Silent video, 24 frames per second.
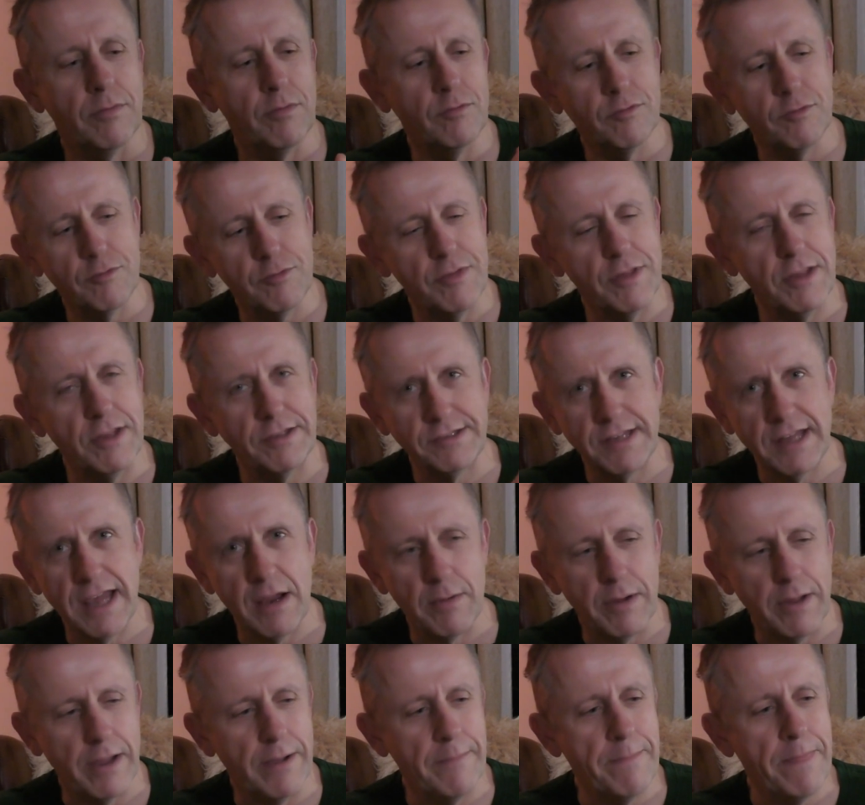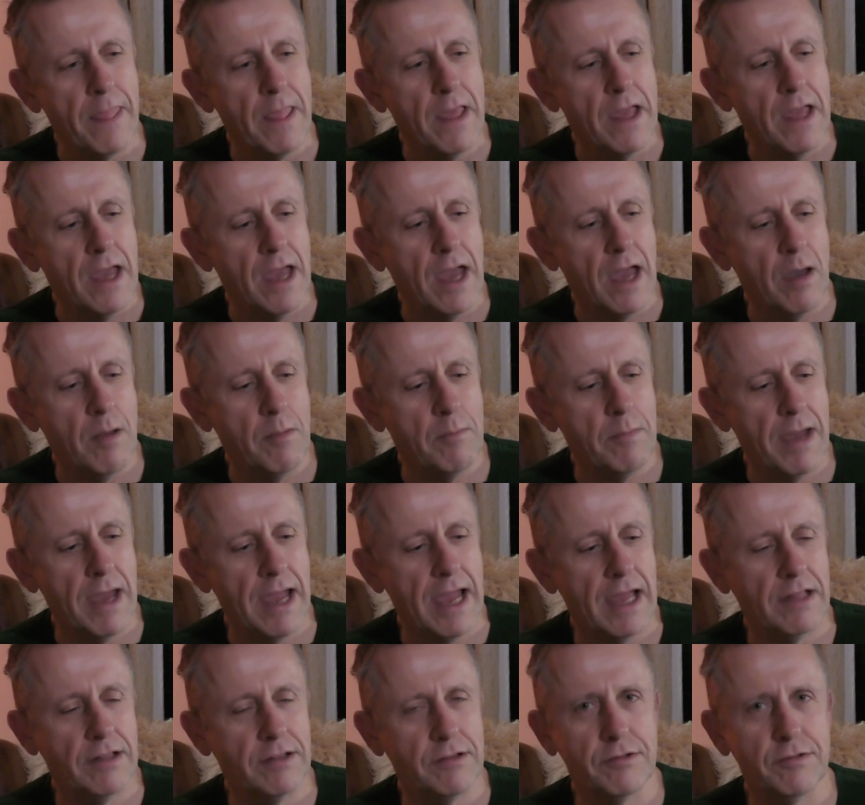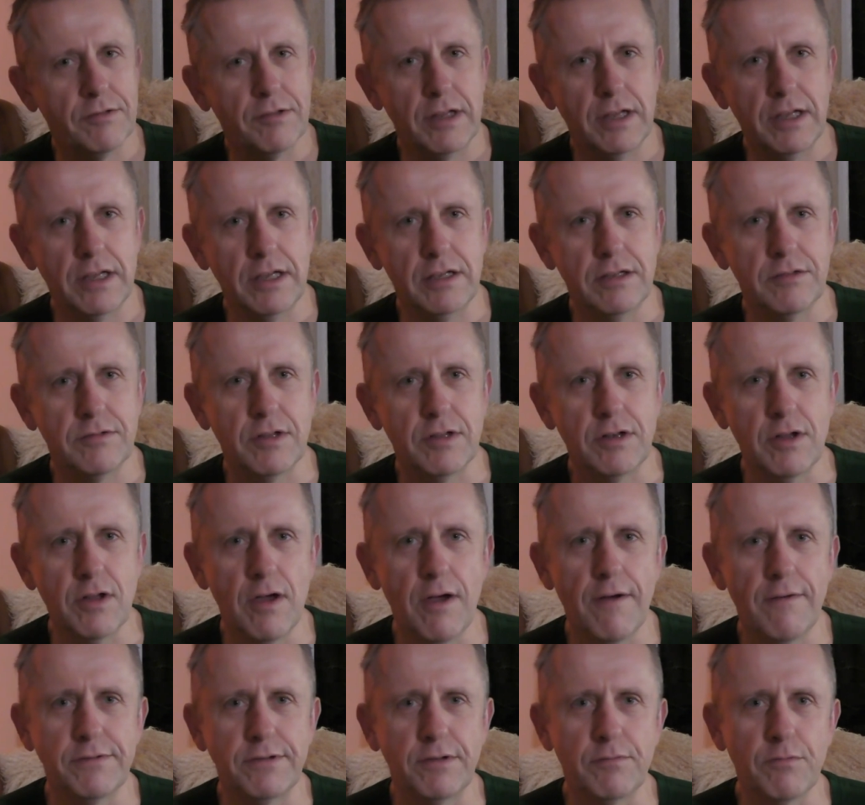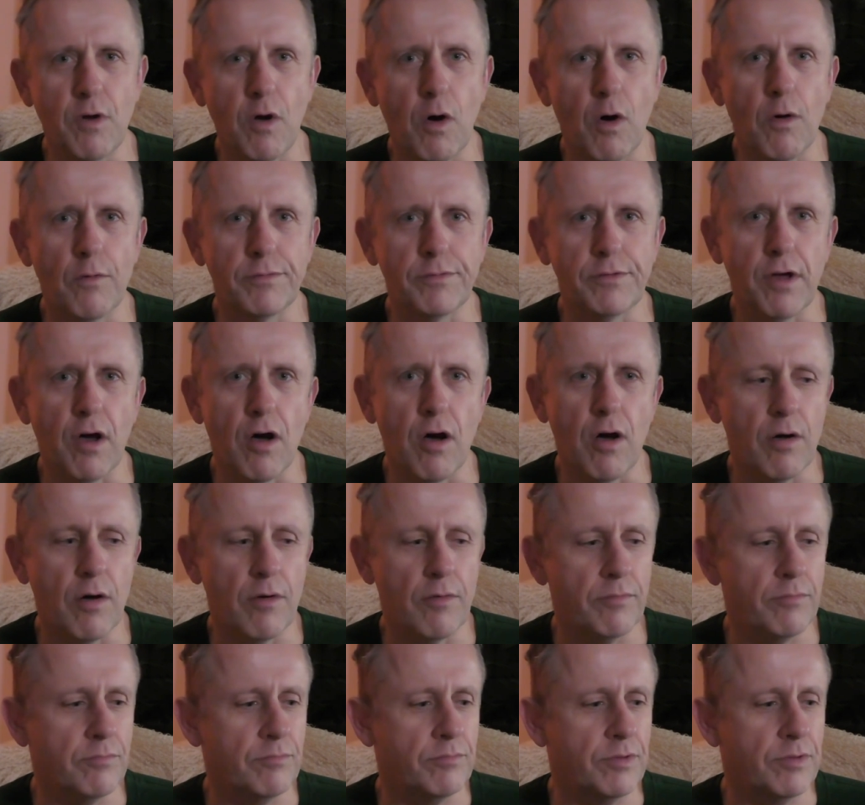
this area. And the nerves involved are